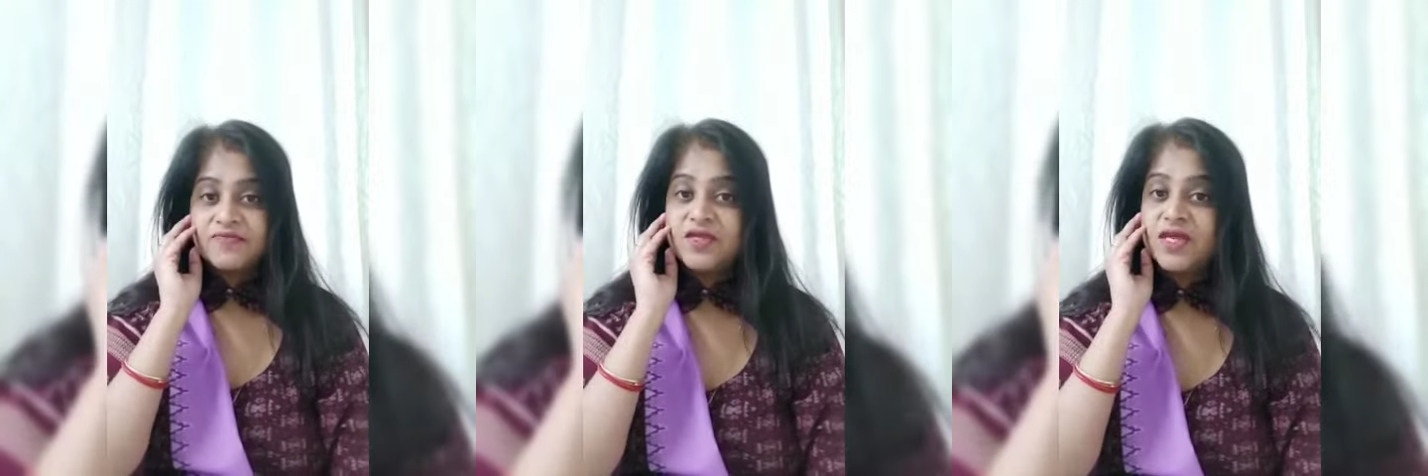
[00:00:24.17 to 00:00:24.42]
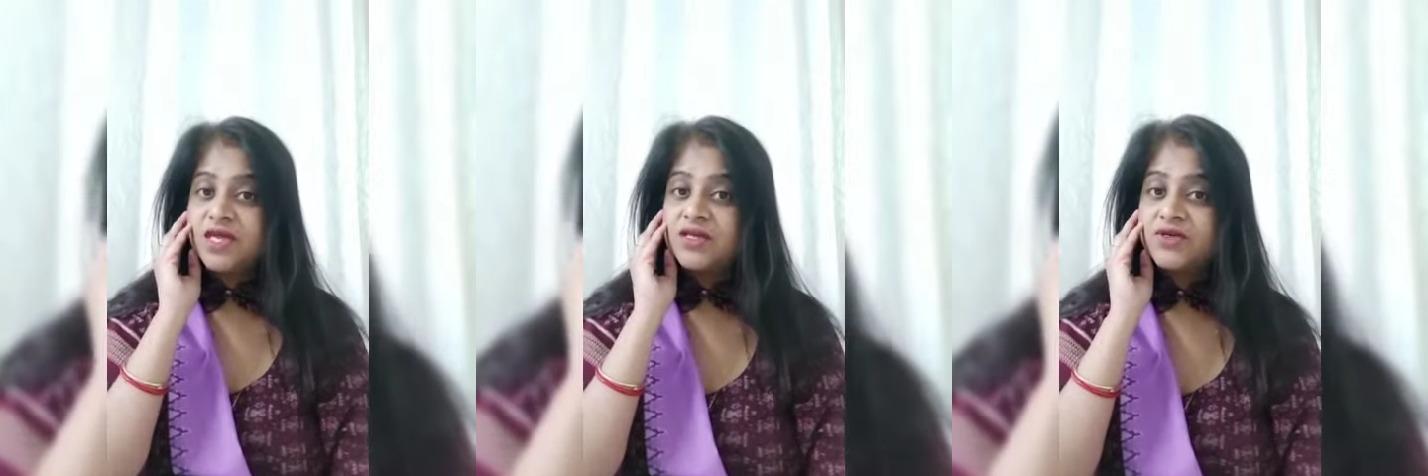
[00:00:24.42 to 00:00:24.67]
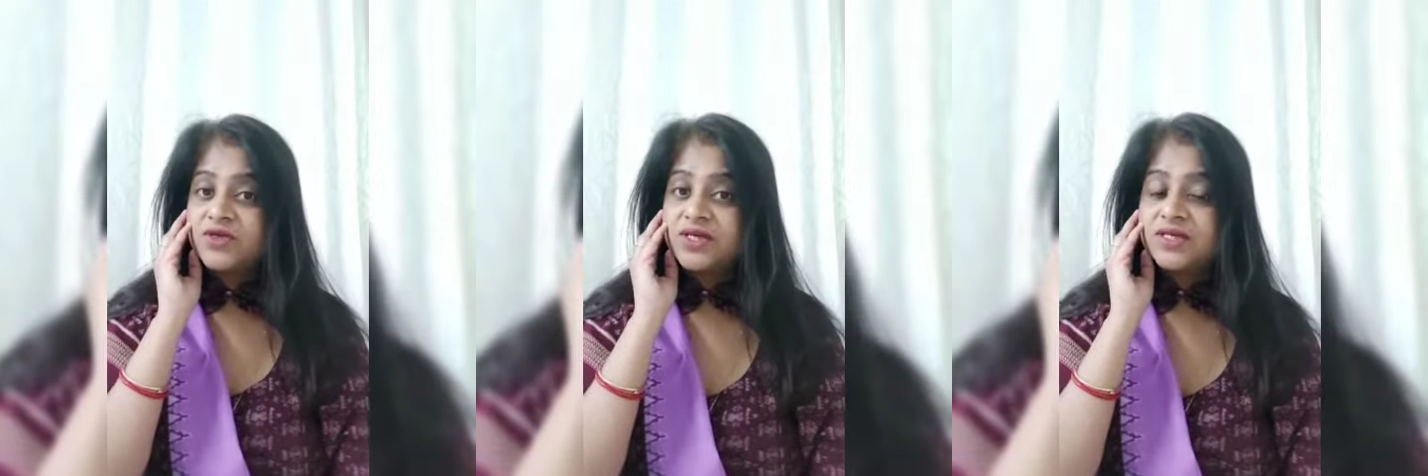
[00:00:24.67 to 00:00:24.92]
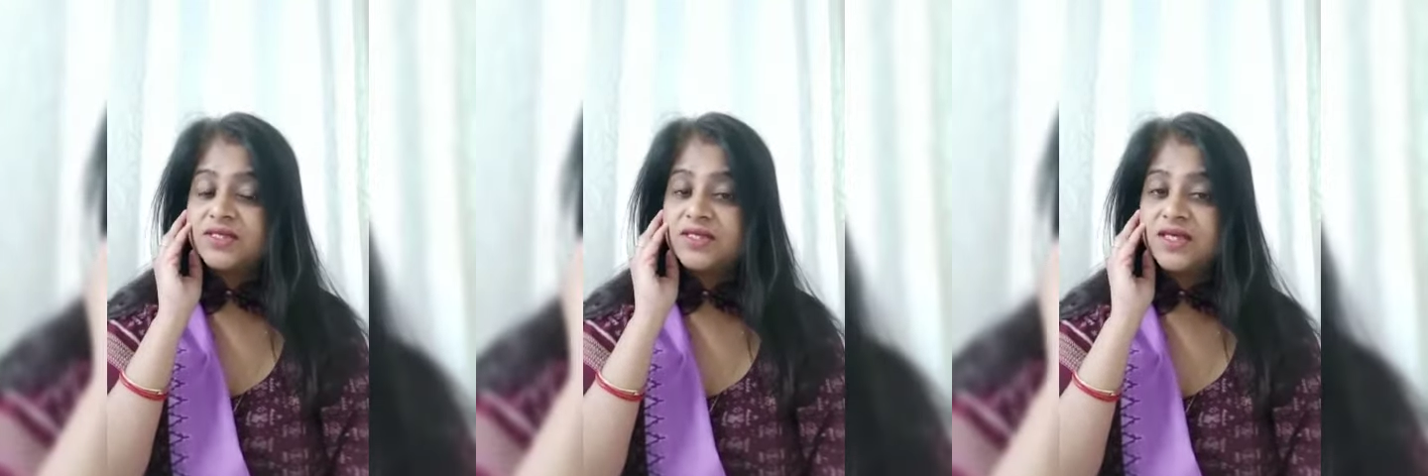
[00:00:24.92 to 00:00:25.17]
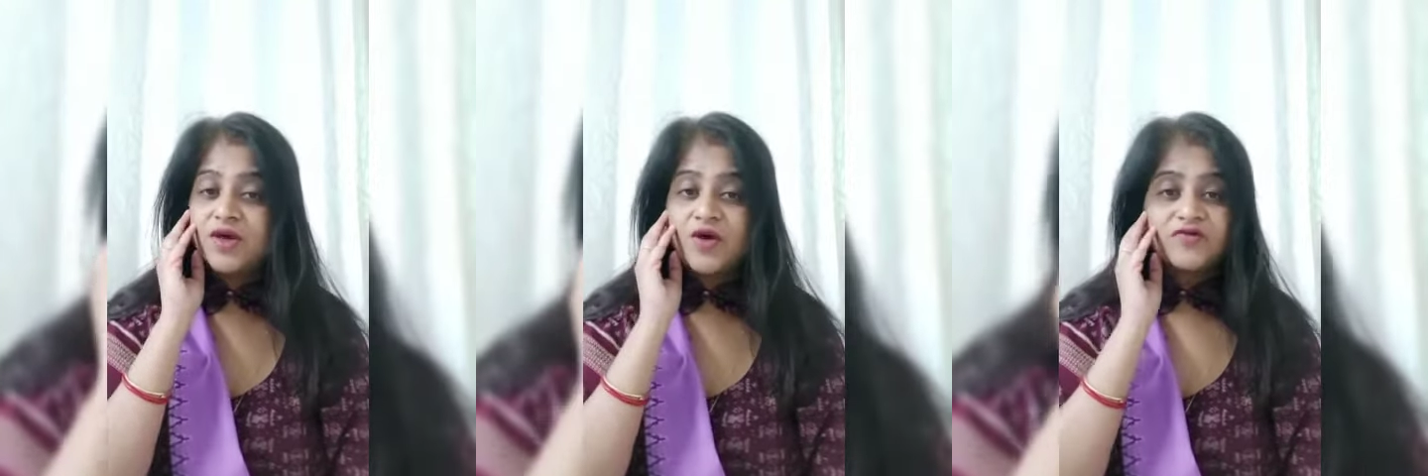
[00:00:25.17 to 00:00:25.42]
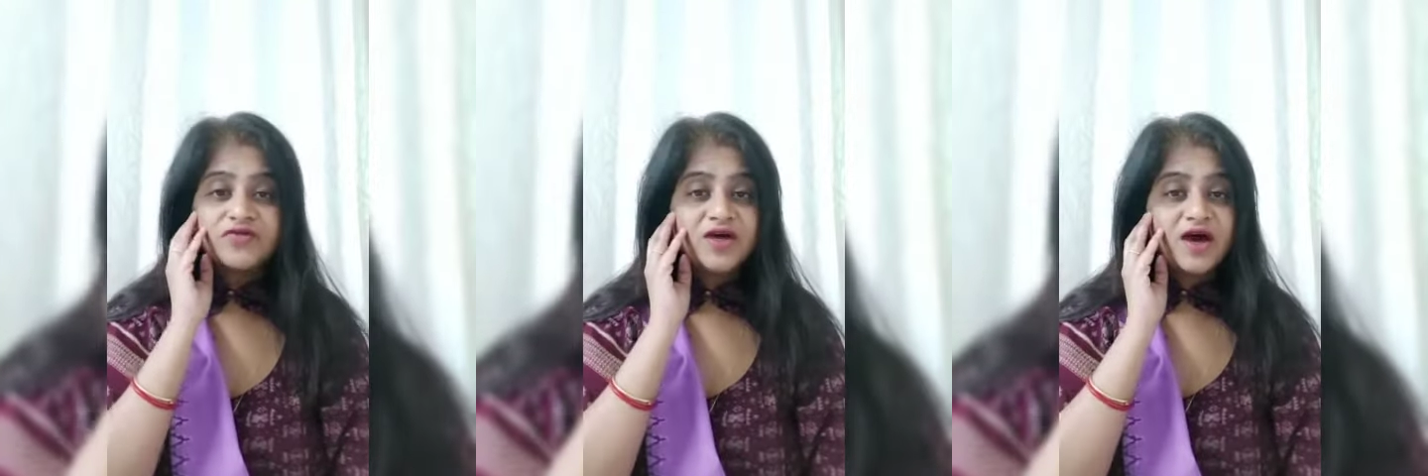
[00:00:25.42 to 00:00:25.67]
the intricacy
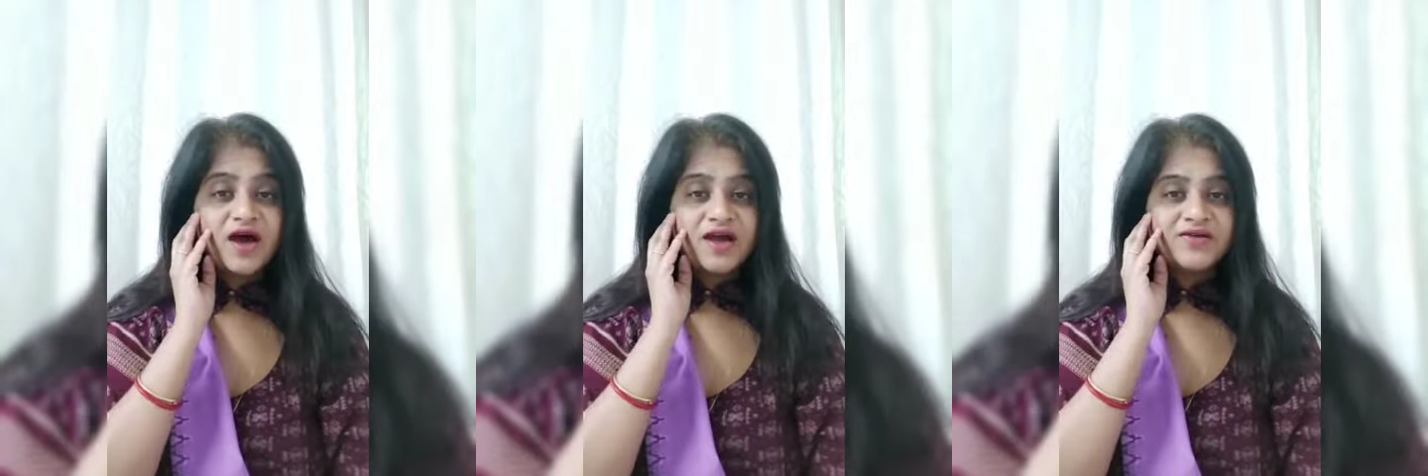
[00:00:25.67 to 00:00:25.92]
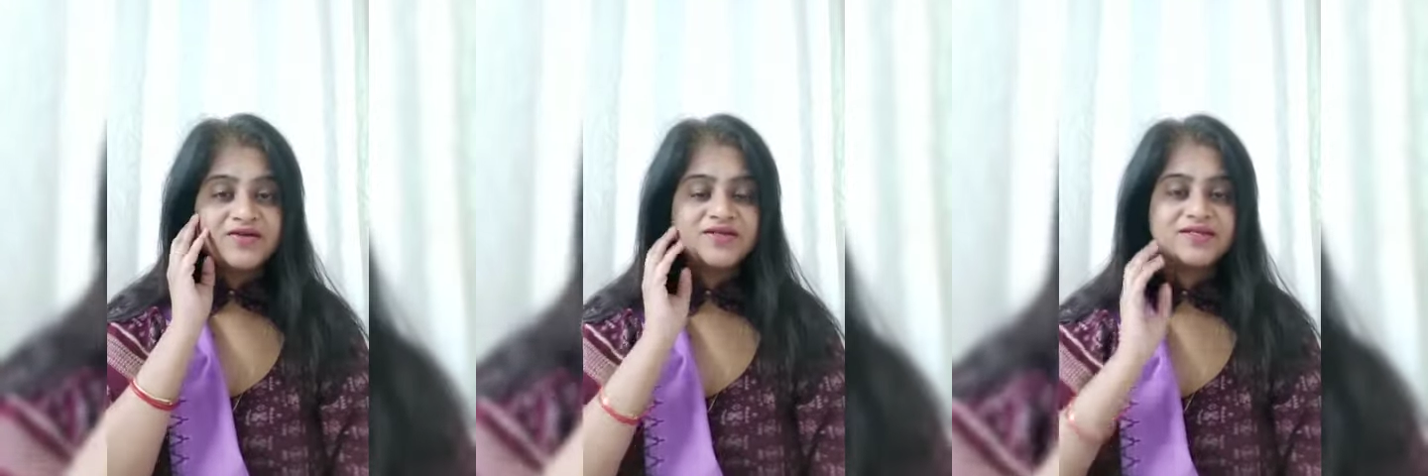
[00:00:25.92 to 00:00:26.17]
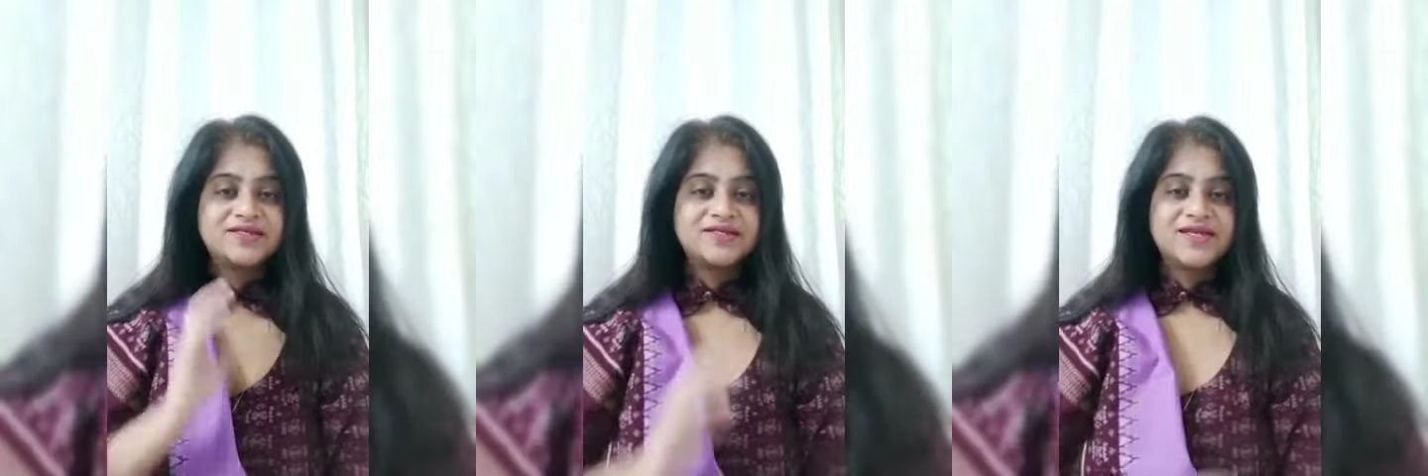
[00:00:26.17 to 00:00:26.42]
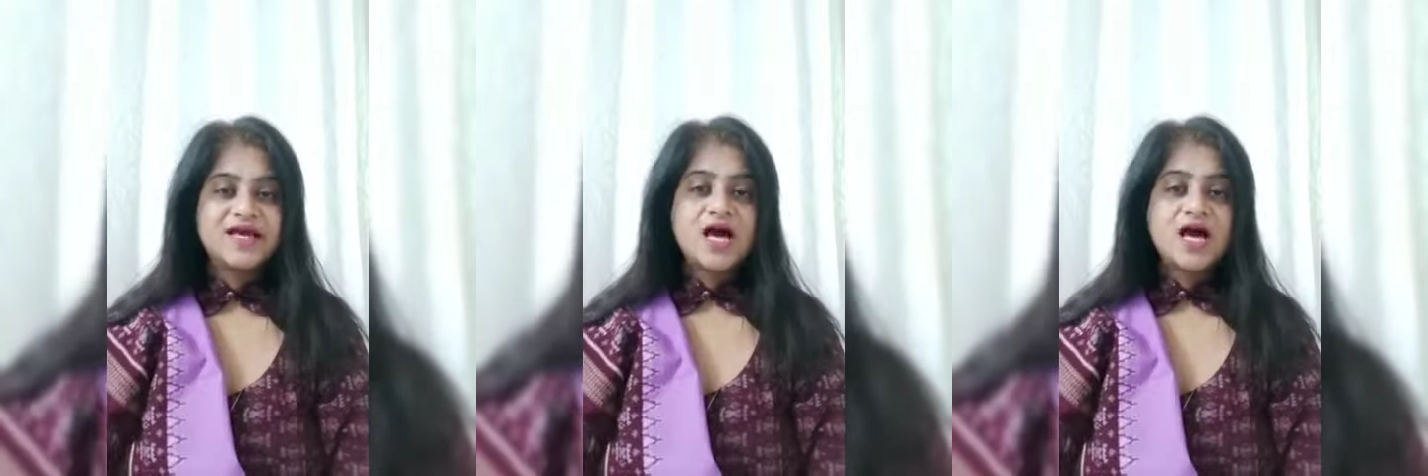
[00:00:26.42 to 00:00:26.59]
of the iris